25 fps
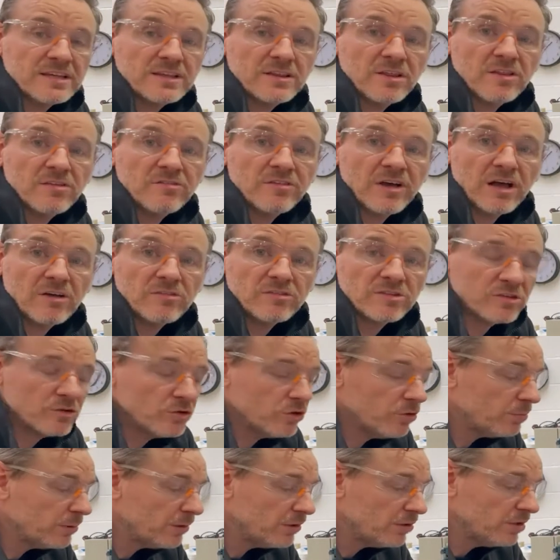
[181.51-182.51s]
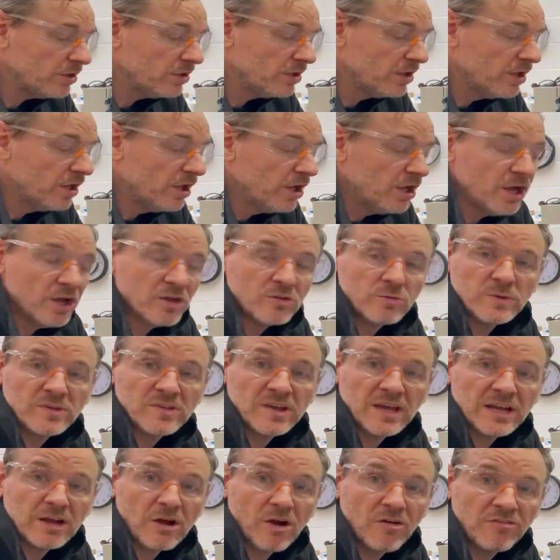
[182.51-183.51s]
that the valve is open. As we
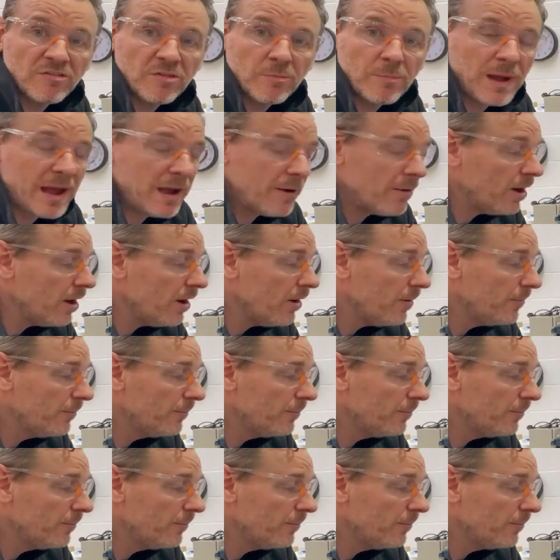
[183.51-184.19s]
take off the power,